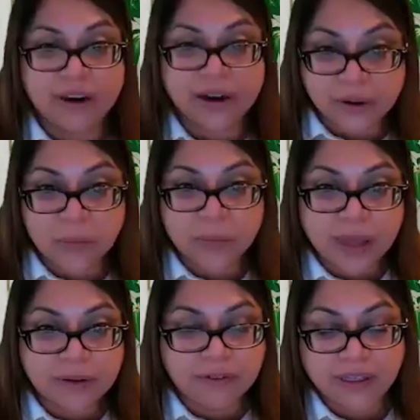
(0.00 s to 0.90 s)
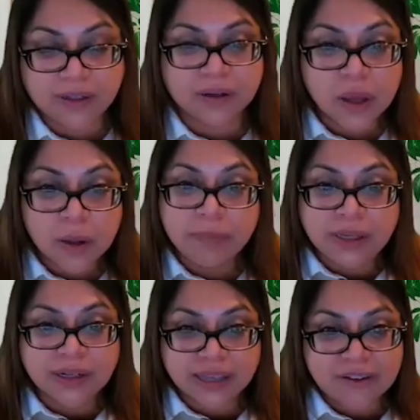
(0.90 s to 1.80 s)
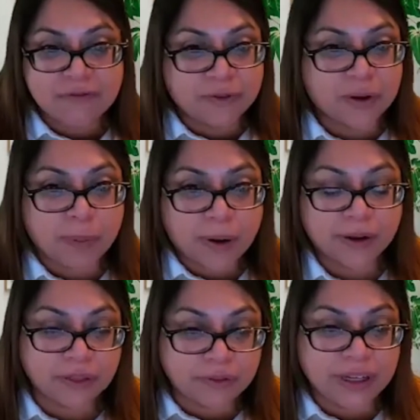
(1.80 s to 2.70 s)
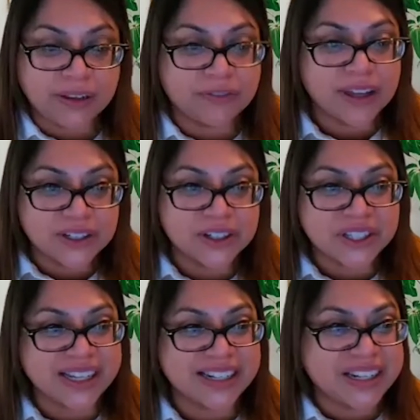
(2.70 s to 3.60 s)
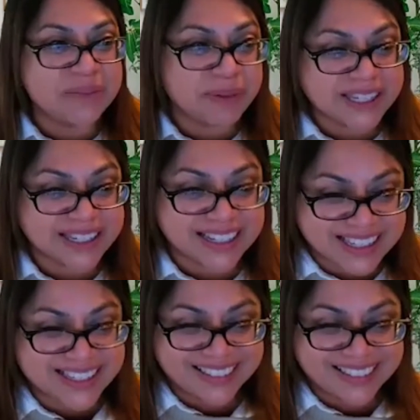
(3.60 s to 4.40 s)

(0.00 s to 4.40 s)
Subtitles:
I hope that we could meet again for part 3 of Understanding the Basics.